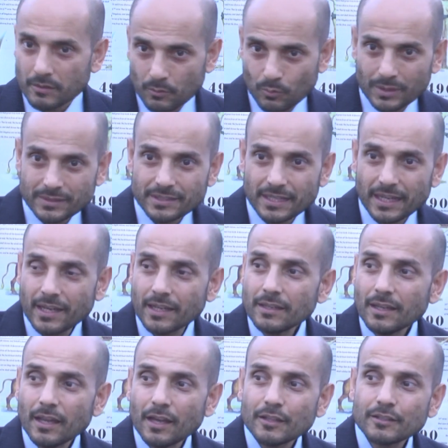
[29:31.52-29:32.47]
One
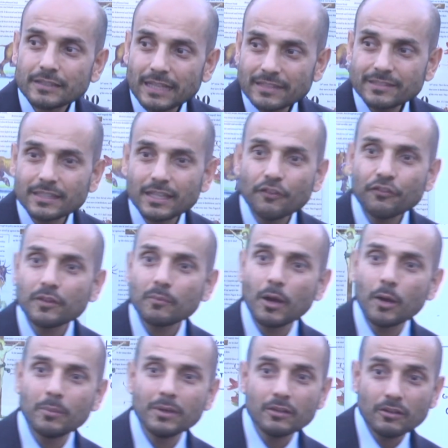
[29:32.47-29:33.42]
second. That's enough for the
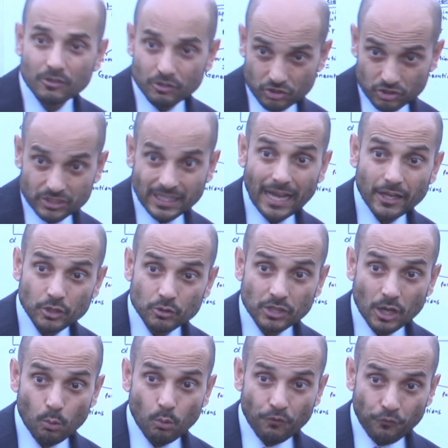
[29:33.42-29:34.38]
moment. Now you
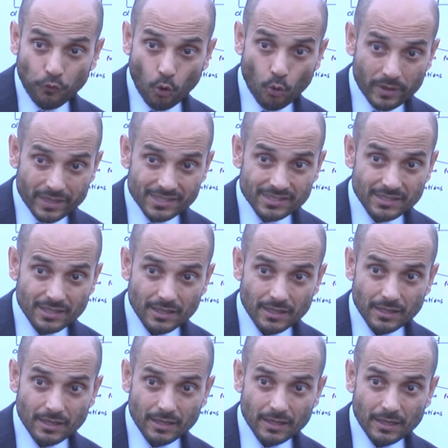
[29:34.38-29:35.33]
know what four is?
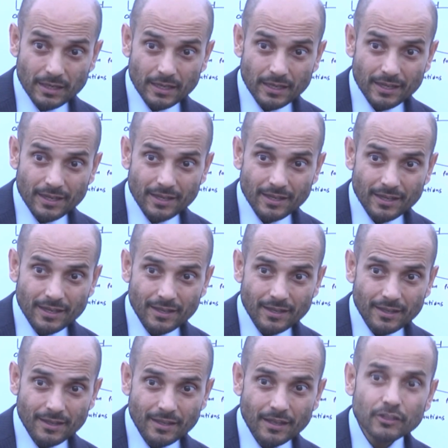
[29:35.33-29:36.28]

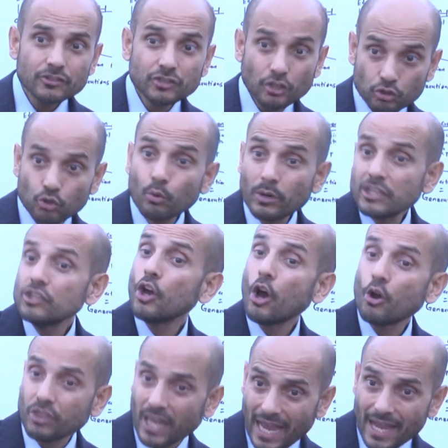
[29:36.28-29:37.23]
So you already
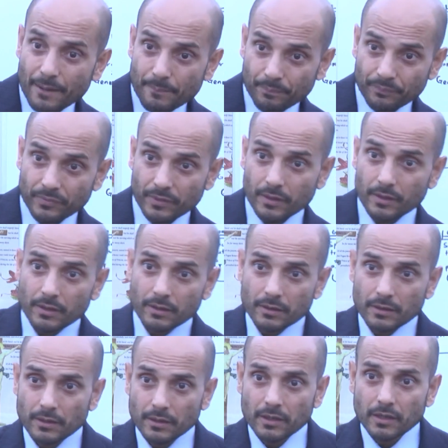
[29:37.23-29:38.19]
know that.
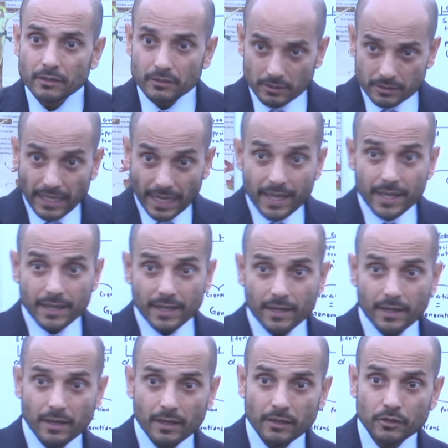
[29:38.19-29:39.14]
Yeah?
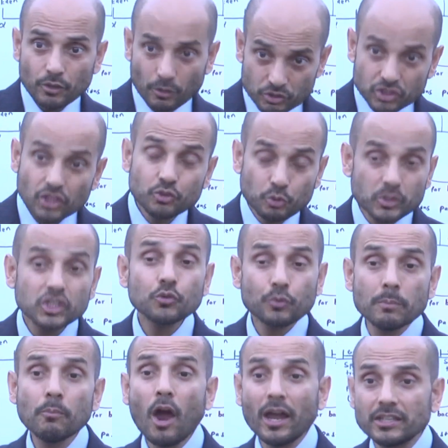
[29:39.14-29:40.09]
So we just
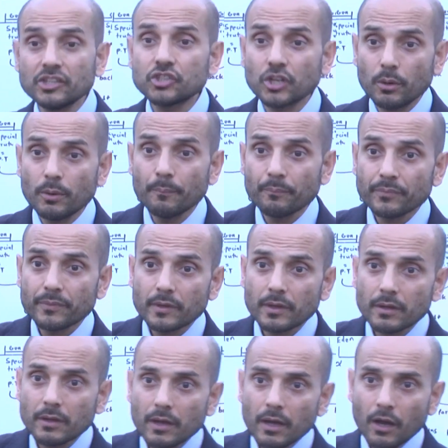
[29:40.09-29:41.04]
reminded you.
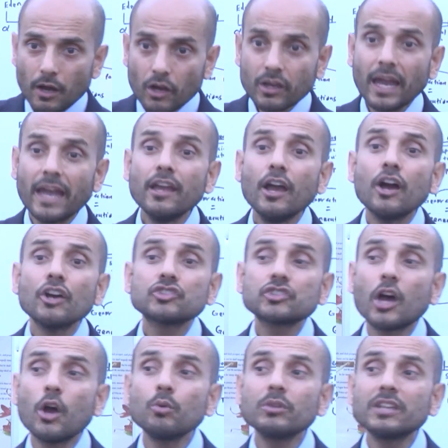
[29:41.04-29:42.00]
Okay,
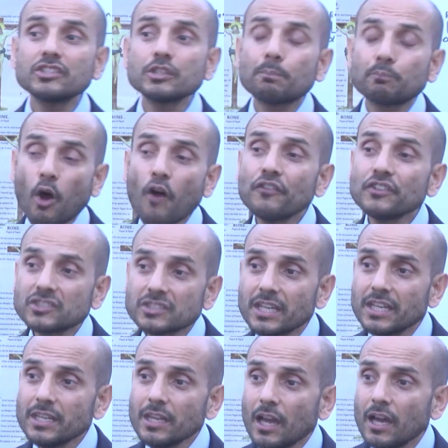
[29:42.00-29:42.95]
so there's a
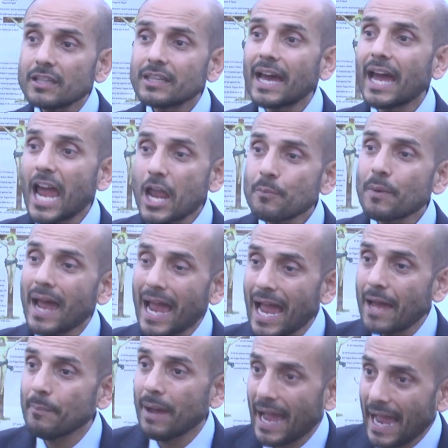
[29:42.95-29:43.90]
prophecy that
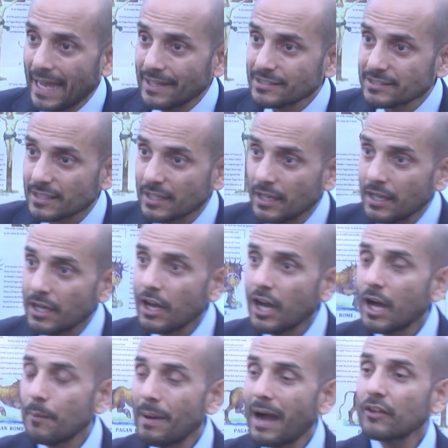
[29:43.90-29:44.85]
Abraham has
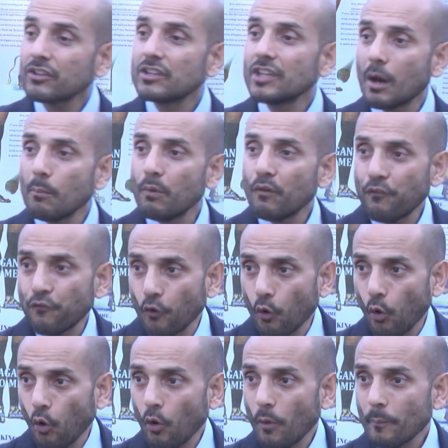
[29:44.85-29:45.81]
about the number
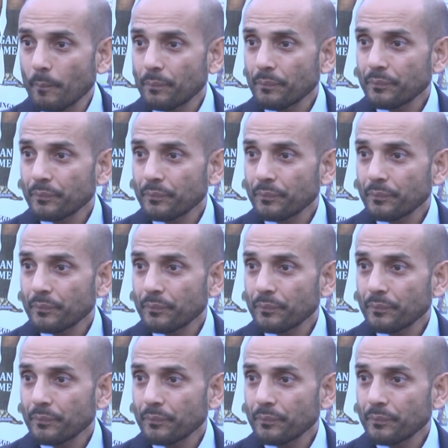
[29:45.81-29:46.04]
four.